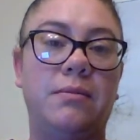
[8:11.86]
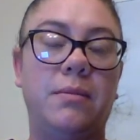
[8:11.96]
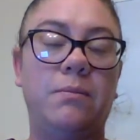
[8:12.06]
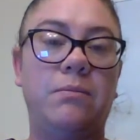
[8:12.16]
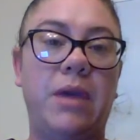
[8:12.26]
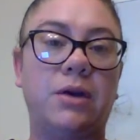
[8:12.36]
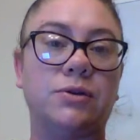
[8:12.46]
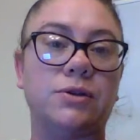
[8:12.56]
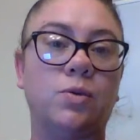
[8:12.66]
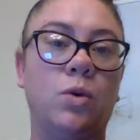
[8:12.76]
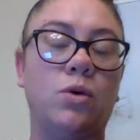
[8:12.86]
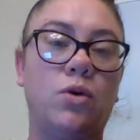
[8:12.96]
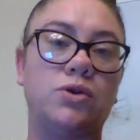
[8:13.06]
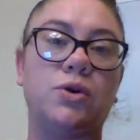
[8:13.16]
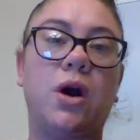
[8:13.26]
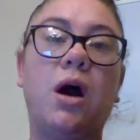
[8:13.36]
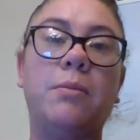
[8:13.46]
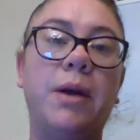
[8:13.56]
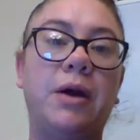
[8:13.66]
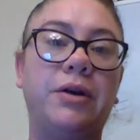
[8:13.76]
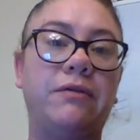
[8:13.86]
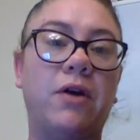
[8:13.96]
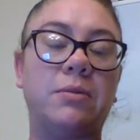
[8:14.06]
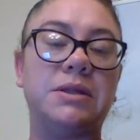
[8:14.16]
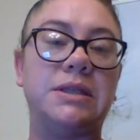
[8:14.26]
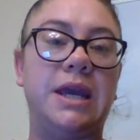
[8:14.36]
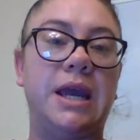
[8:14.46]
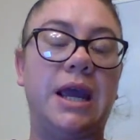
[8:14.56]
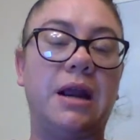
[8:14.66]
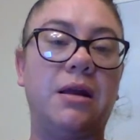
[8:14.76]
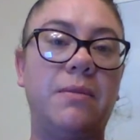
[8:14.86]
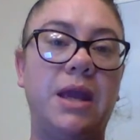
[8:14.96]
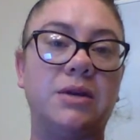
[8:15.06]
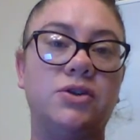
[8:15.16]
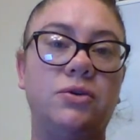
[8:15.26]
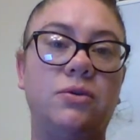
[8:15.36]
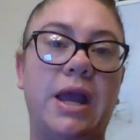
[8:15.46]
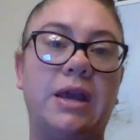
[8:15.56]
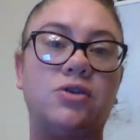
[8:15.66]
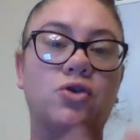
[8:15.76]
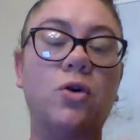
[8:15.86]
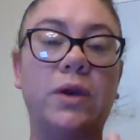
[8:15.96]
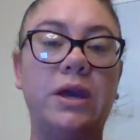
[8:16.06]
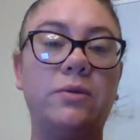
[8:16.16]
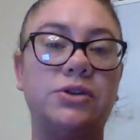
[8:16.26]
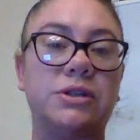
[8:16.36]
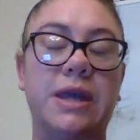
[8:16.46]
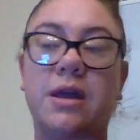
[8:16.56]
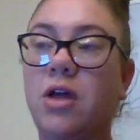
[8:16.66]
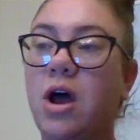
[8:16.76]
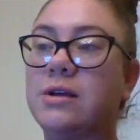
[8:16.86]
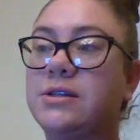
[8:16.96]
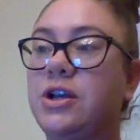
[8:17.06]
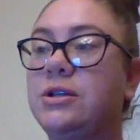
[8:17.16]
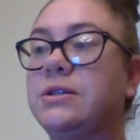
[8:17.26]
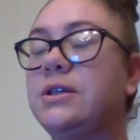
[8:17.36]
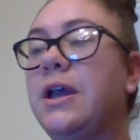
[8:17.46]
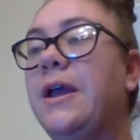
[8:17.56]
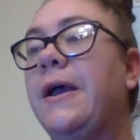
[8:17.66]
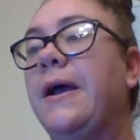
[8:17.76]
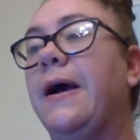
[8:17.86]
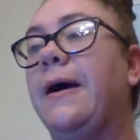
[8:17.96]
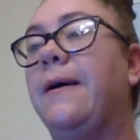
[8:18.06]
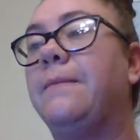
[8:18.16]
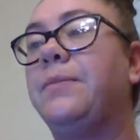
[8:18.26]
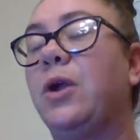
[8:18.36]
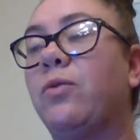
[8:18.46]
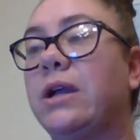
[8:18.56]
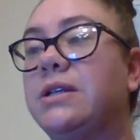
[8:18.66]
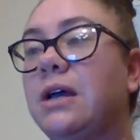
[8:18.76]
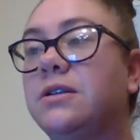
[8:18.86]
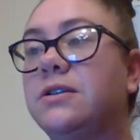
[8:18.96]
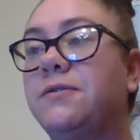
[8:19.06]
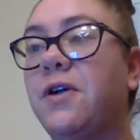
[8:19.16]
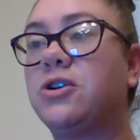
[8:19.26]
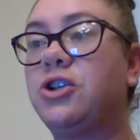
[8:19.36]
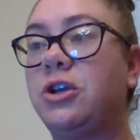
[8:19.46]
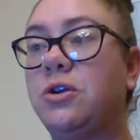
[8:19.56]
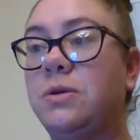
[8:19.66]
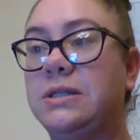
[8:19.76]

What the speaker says: males will go to a compounding pharmacy and get them into like a troche, which is like a lozenge. Erectile dysfunction, known as